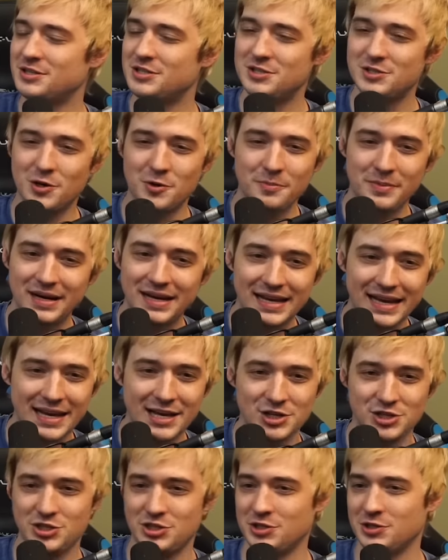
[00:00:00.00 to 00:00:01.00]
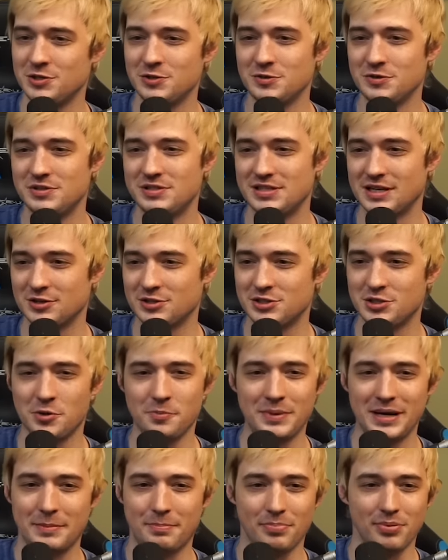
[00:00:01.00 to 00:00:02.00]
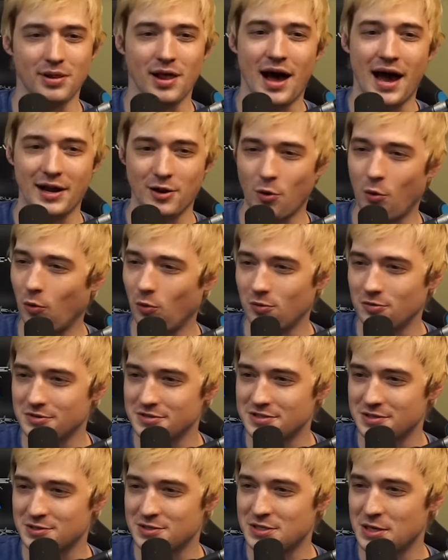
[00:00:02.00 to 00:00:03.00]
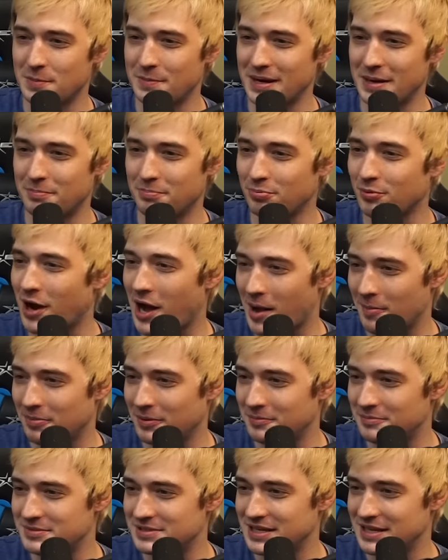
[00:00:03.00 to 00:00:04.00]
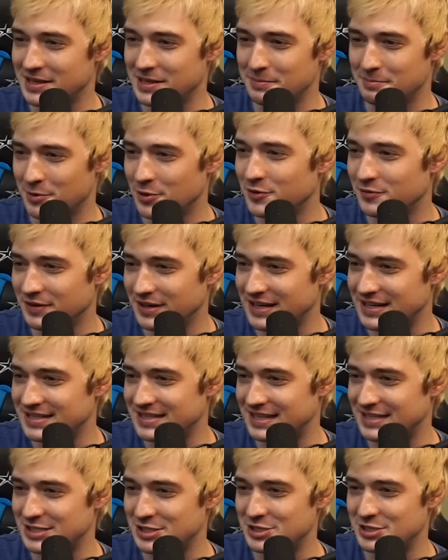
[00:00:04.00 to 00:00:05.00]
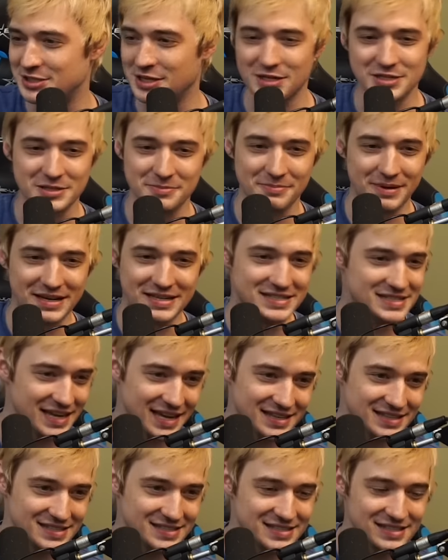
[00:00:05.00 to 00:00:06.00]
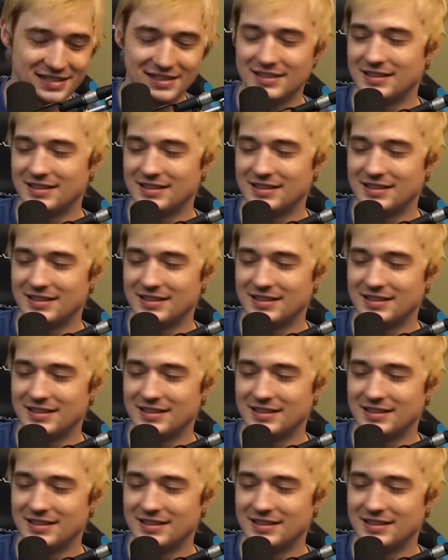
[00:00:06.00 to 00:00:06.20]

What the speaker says: so many issues, there's so many plot holes, there's so many problems in the movie that just doesn't make sense.